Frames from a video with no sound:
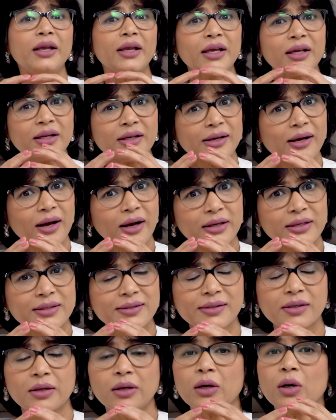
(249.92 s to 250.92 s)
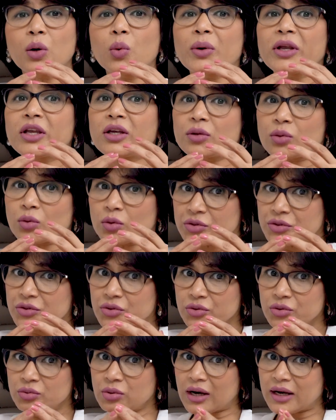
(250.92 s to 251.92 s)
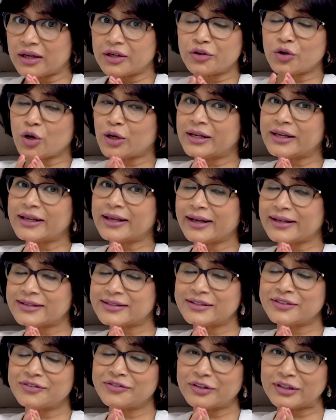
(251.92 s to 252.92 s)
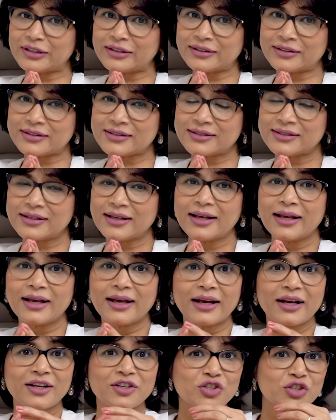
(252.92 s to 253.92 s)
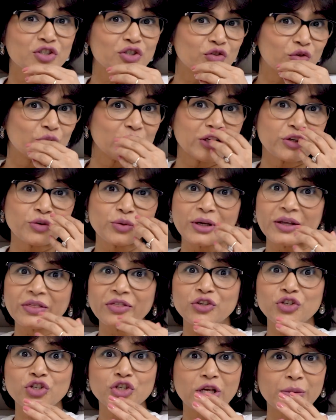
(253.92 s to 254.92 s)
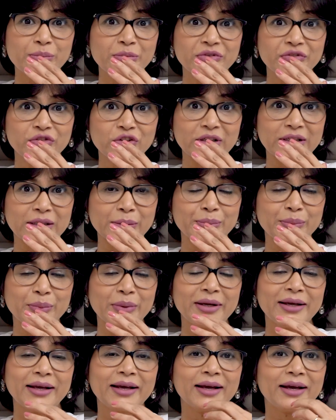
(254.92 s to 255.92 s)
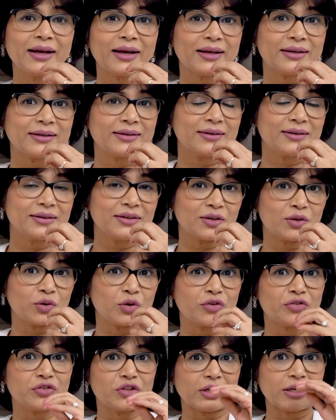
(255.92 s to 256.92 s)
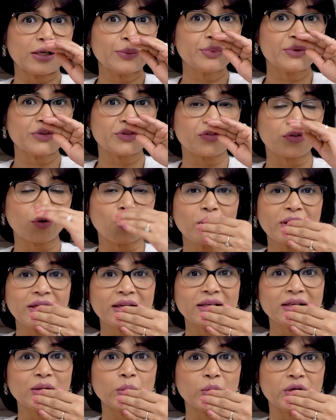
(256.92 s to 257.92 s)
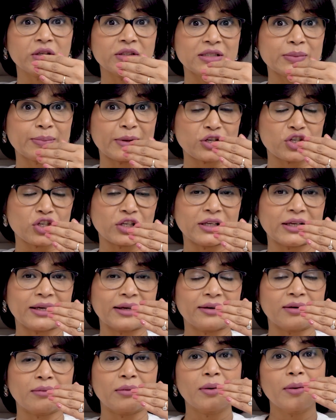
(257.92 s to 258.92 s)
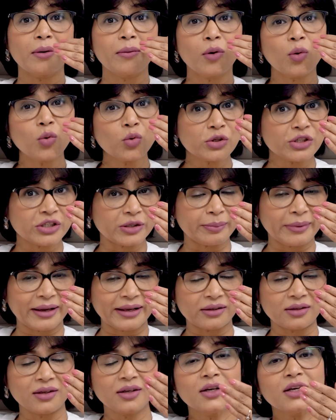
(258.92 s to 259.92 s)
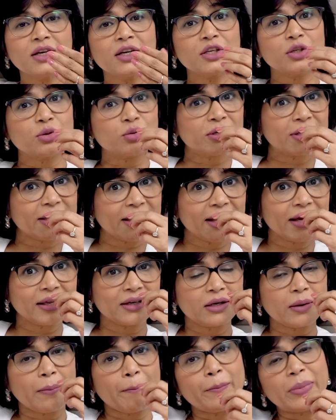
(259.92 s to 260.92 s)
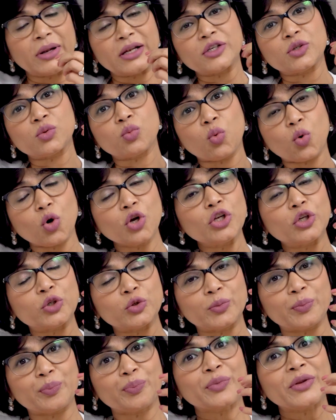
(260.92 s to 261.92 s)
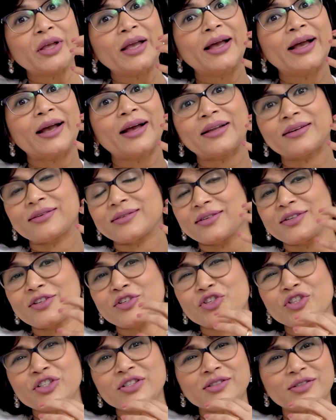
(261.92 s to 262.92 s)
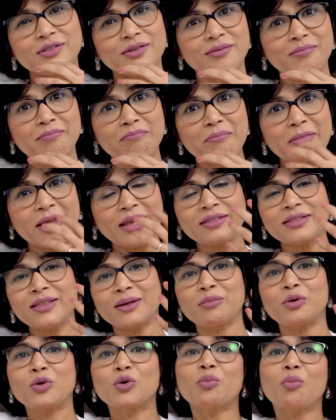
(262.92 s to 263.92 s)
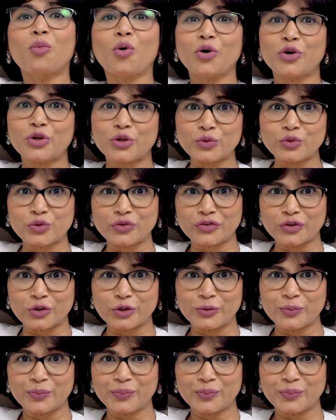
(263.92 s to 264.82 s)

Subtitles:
In guys, we can also do hyaluronic acid fillers and just recreate the shape of the lip. And if the lip is rolling inwards, especially in older men, you can build volume and just make them look more youthful.